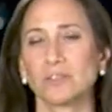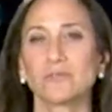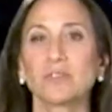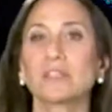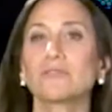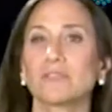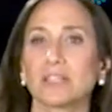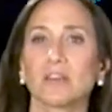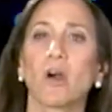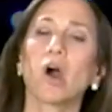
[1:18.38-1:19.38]
or it's really
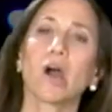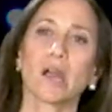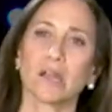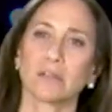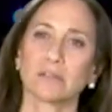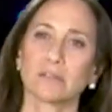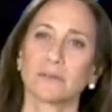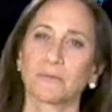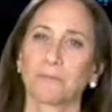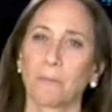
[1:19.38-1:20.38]
feeling hard.
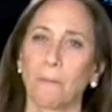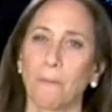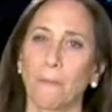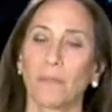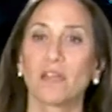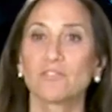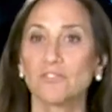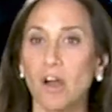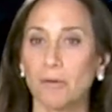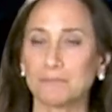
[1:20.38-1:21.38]

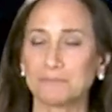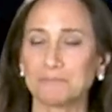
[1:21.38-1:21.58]
So,